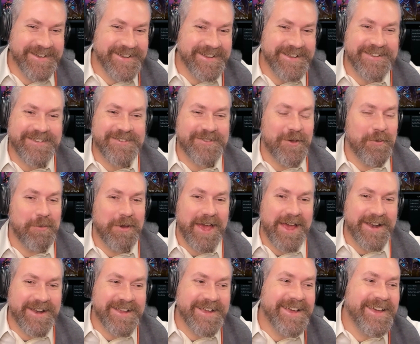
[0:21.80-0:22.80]
so bad
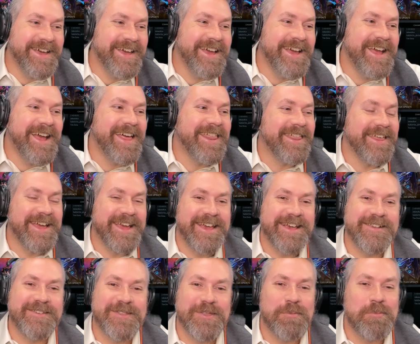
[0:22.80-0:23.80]
think
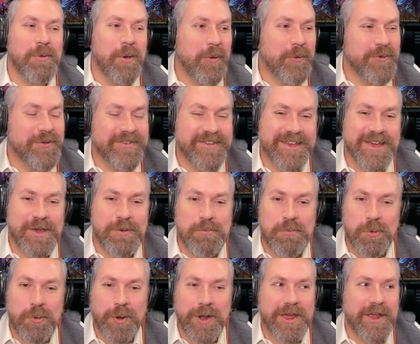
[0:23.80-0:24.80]
is the most
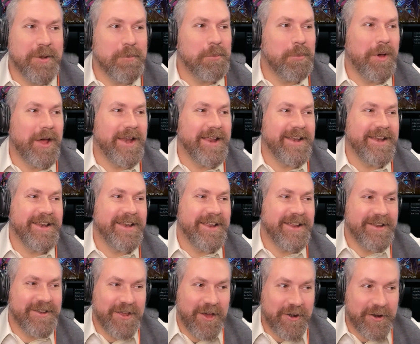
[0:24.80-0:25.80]
important button
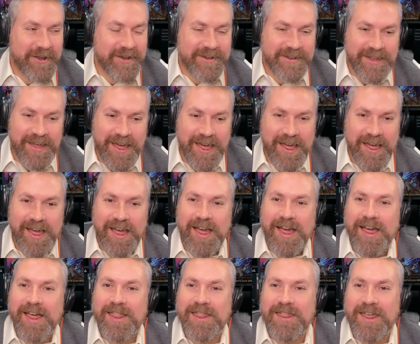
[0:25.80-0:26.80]
in Dota.
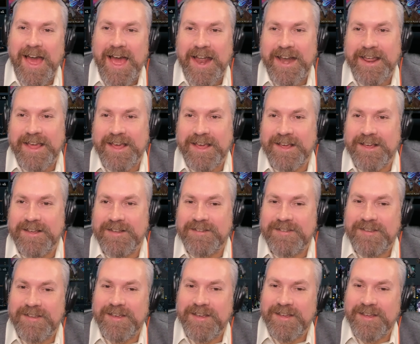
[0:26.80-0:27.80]
That
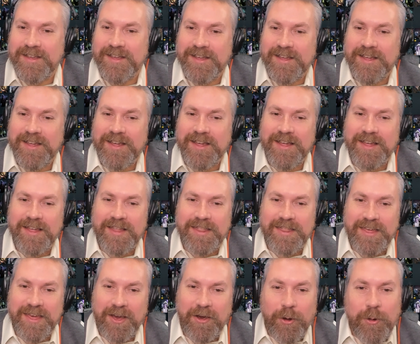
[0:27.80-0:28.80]
is
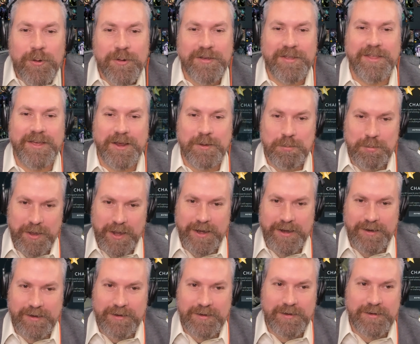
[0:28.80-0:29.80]
the alt click
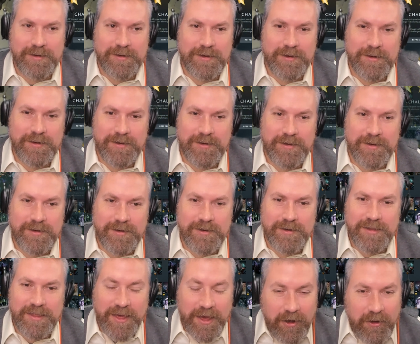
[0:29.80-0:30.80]
button.
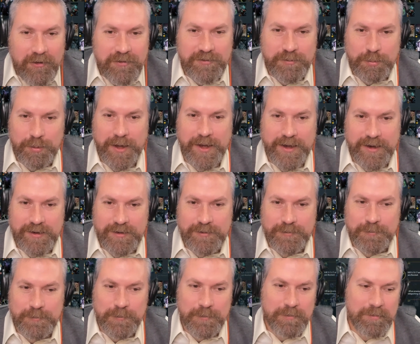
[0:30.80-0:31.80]
The alt
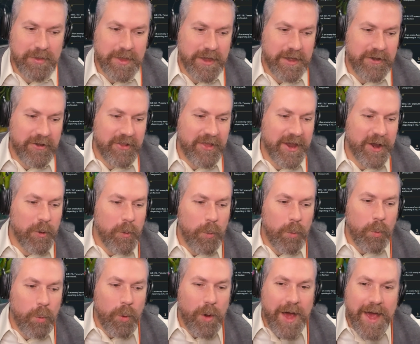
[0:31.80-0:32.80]
button. You're like,
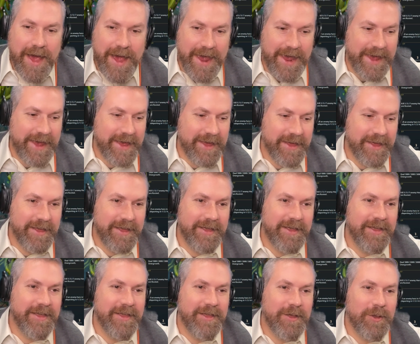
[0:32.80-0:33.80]
why?
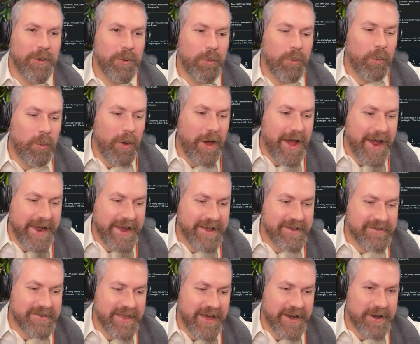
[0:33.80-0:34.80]
Why
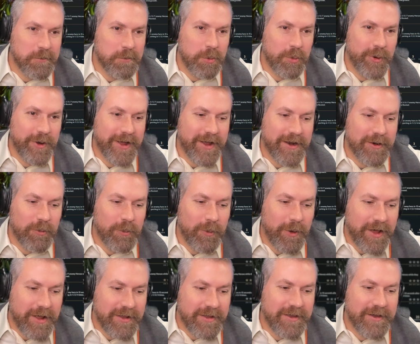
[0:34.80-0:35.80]
is that important?
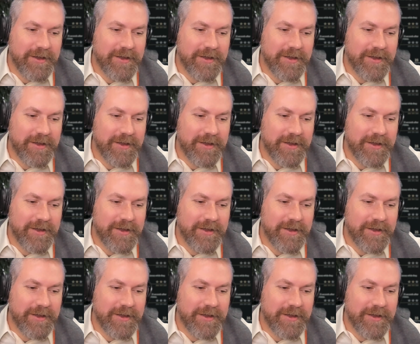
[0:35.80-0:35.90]
Well,